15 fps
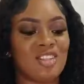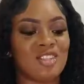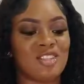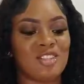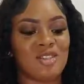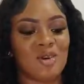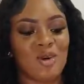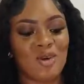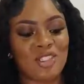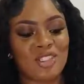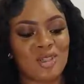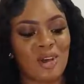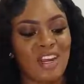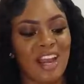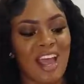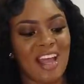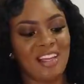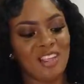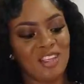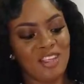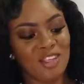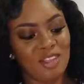so short and
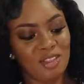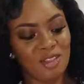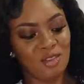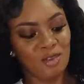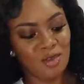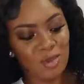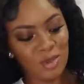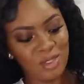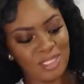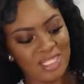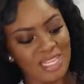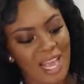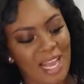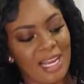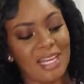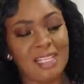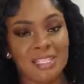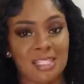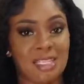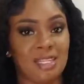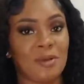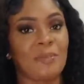cute. Like,
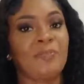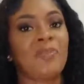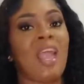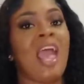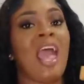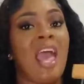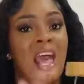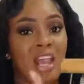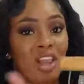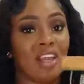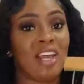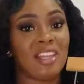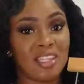listen, look at